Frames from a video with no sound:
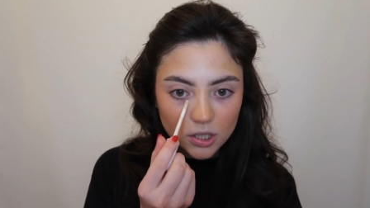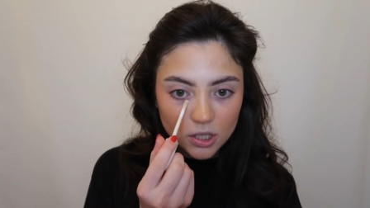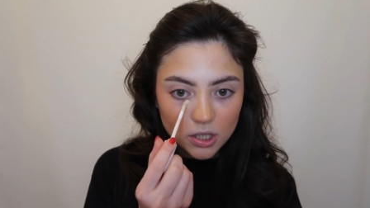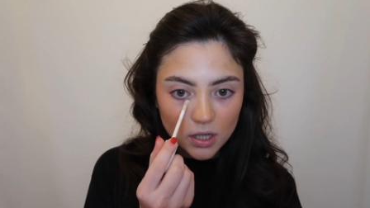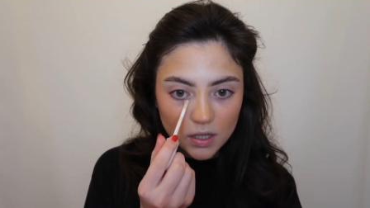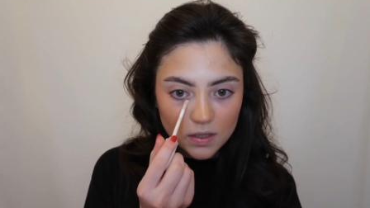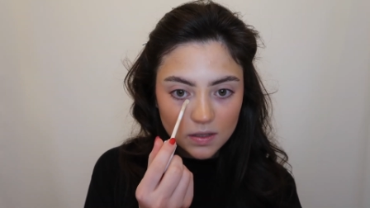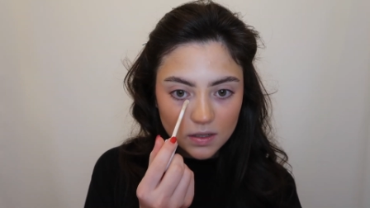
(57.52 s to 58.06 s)

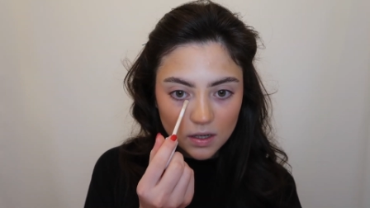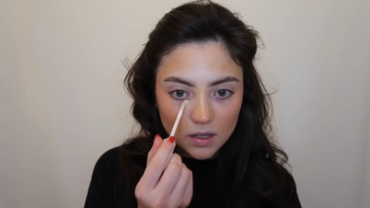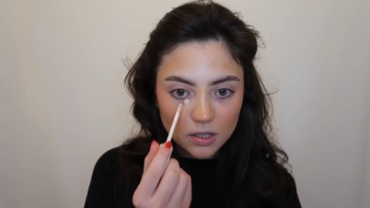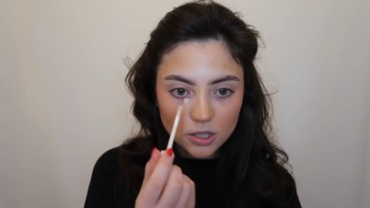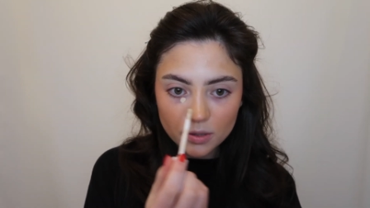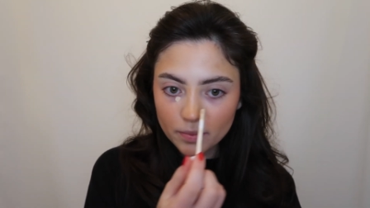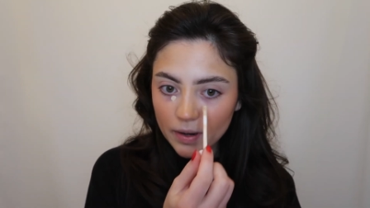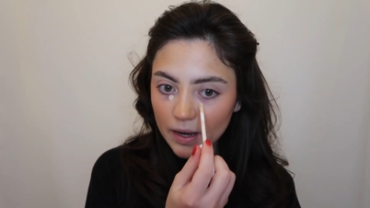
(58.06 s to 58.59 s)
just
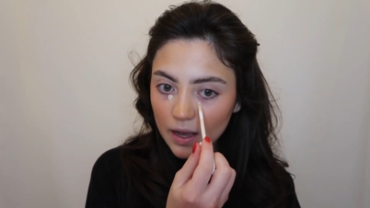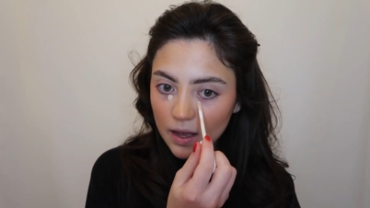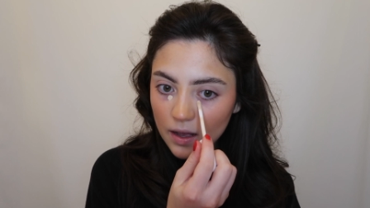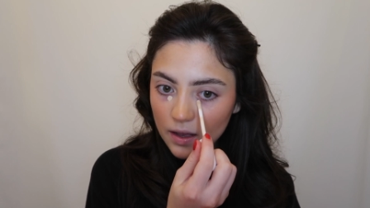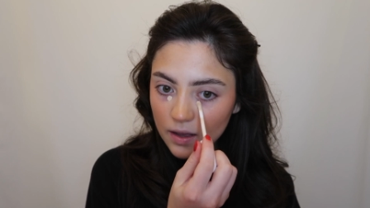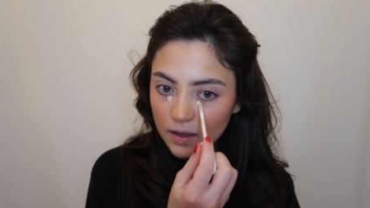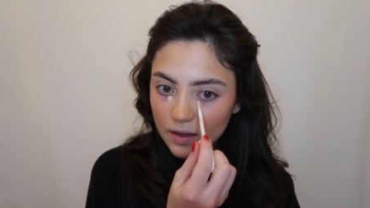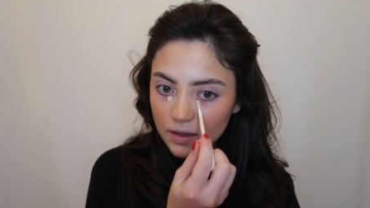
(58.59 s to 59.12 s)
under my
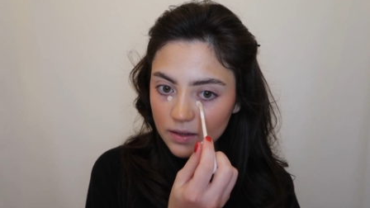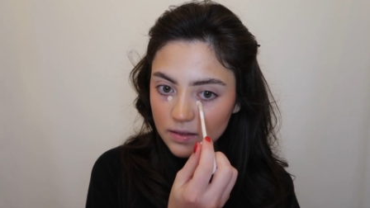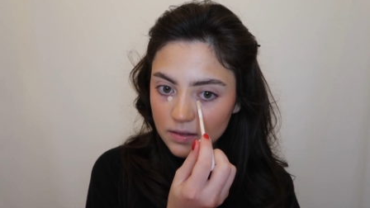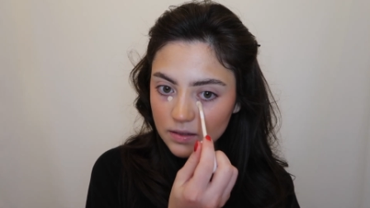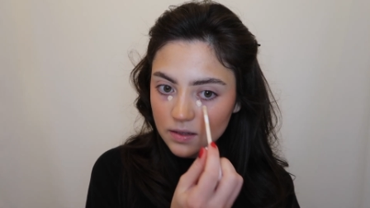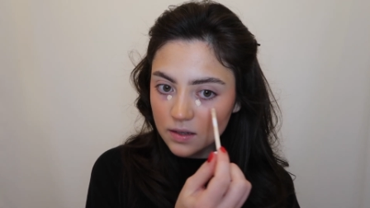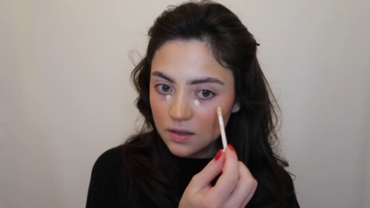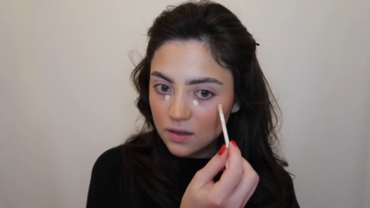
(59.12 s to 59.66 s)

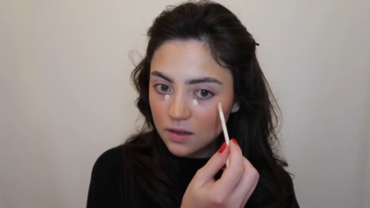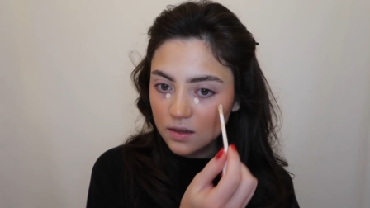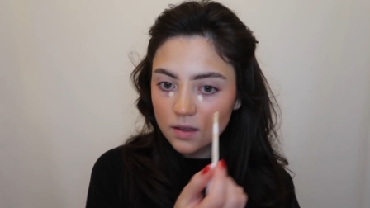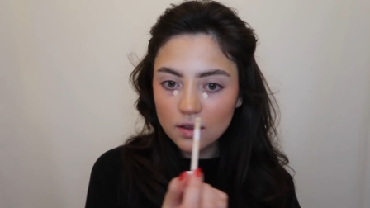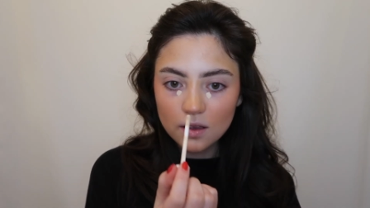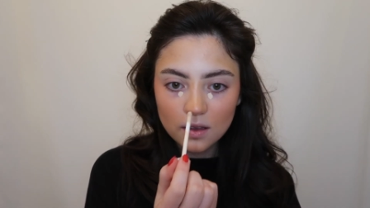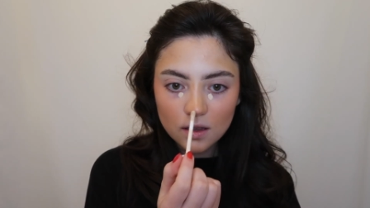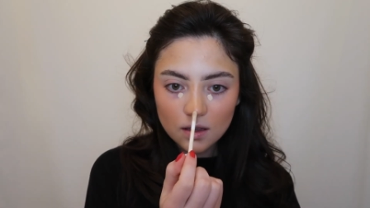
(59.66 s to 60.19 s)
eyes
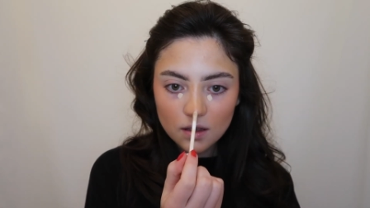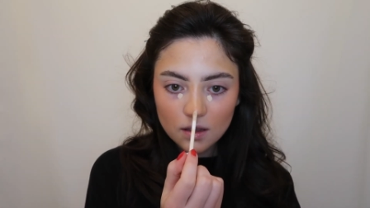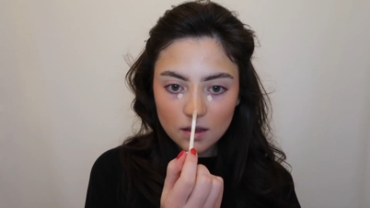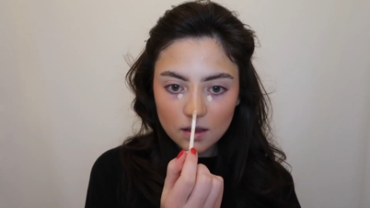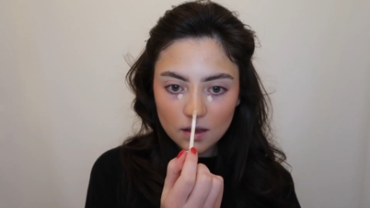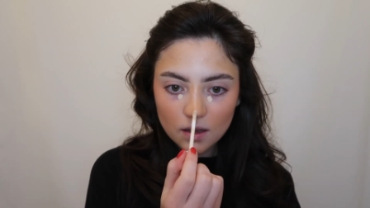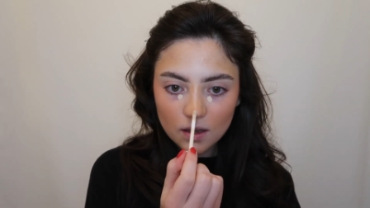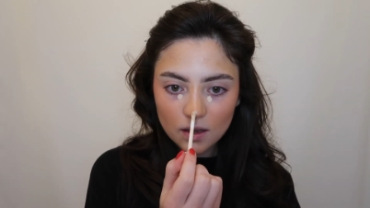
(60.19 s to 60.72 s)

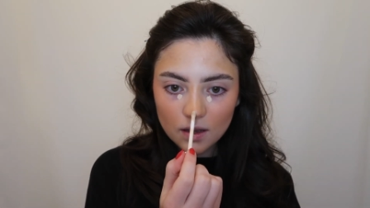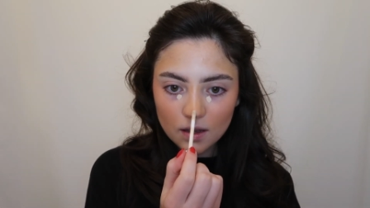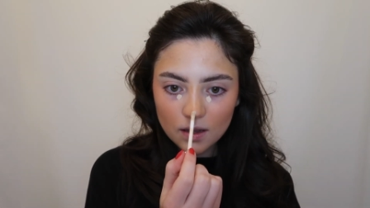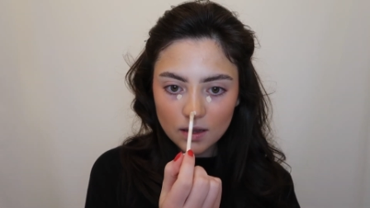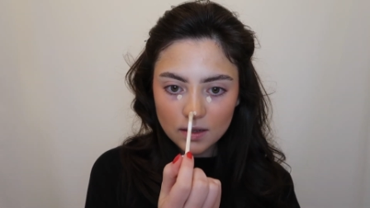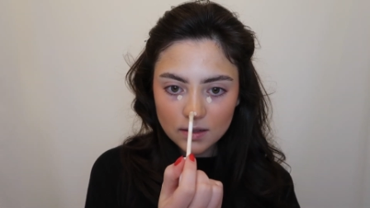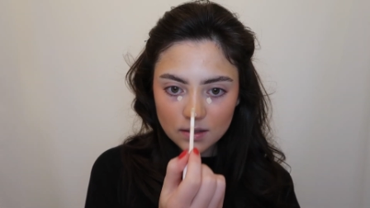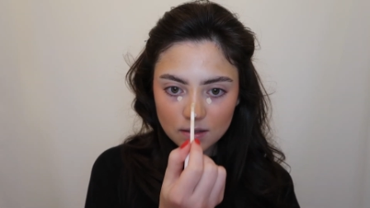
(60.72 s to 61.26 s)

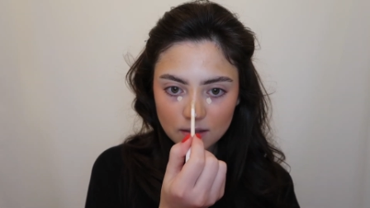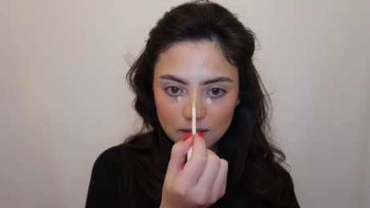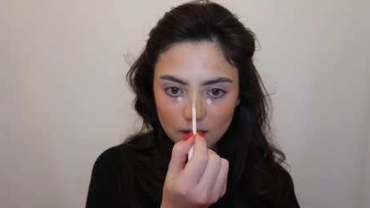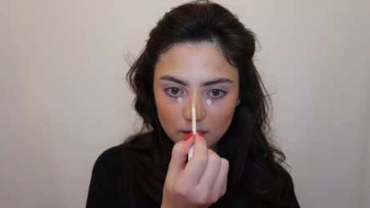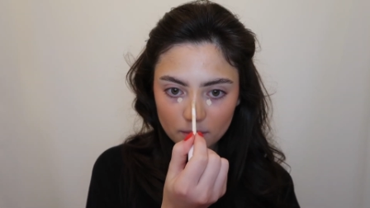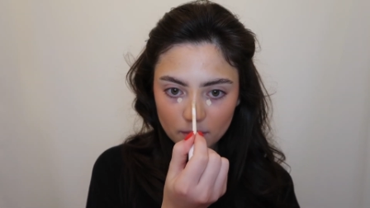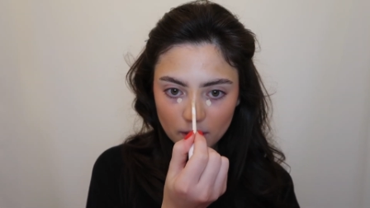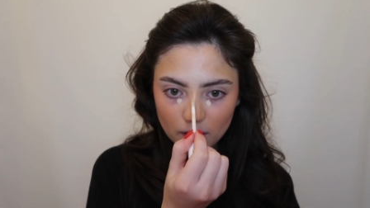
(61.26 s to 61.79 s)
and
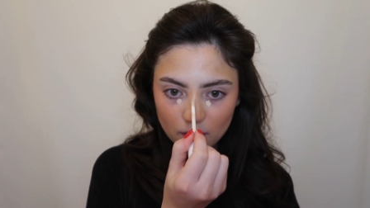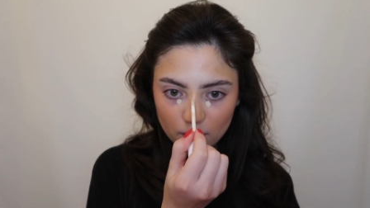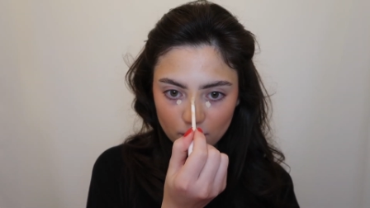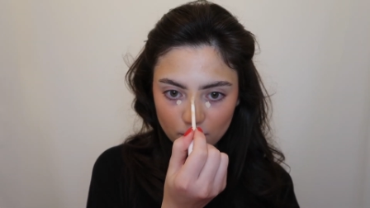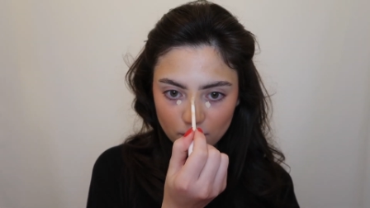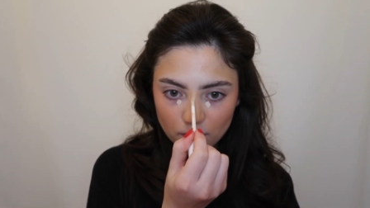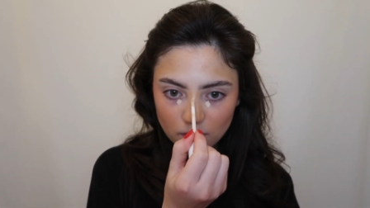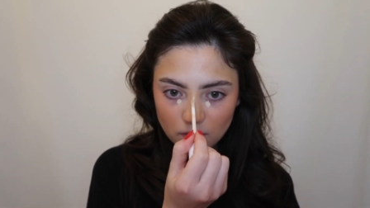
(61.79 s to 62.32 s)
down my
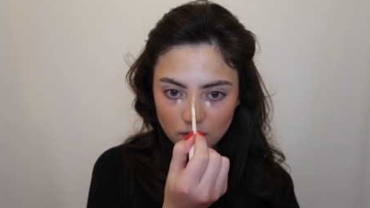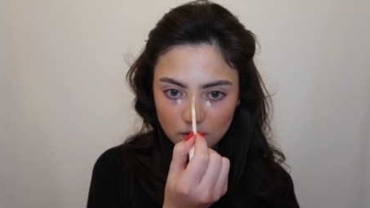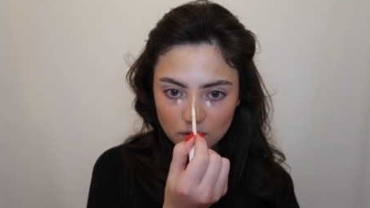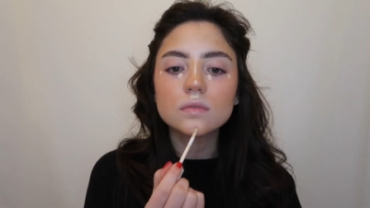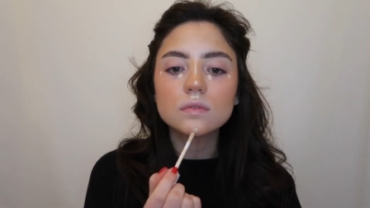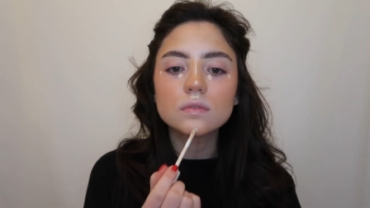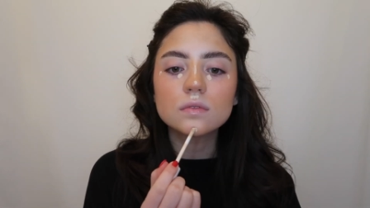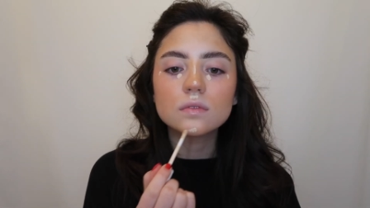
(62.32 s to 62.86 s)
nose
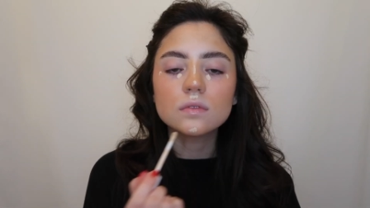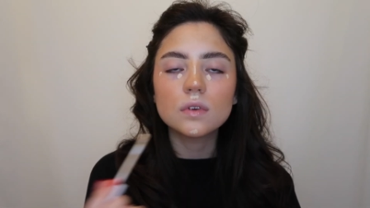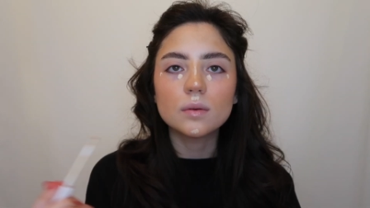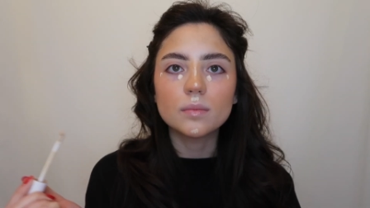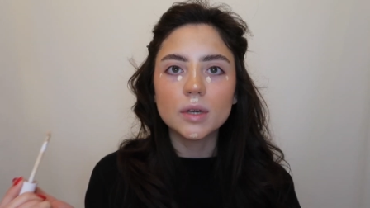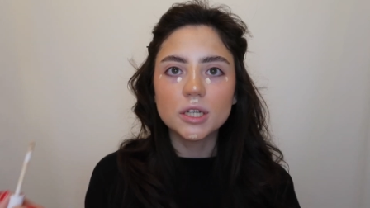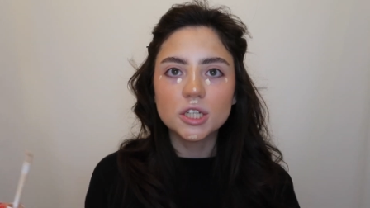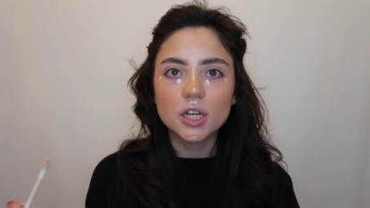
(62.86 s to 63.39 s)

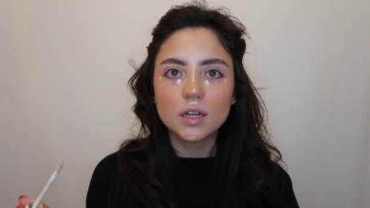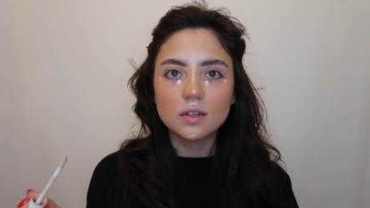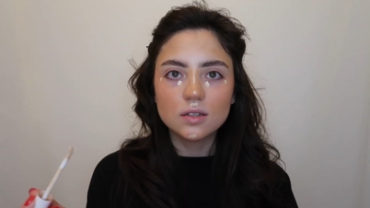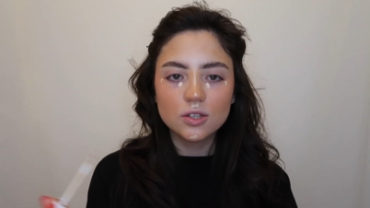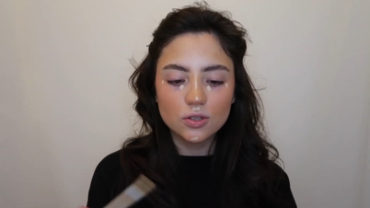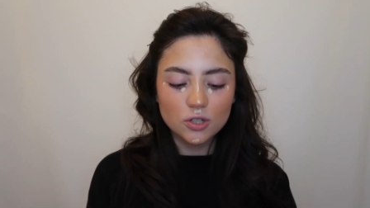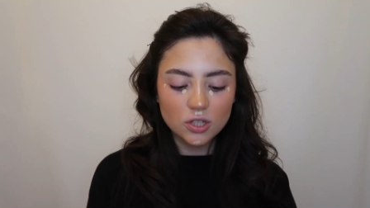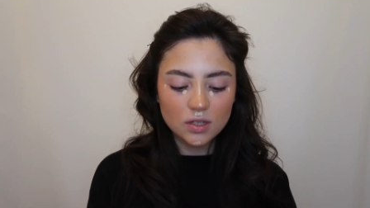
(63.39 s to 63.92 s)
and my chin. So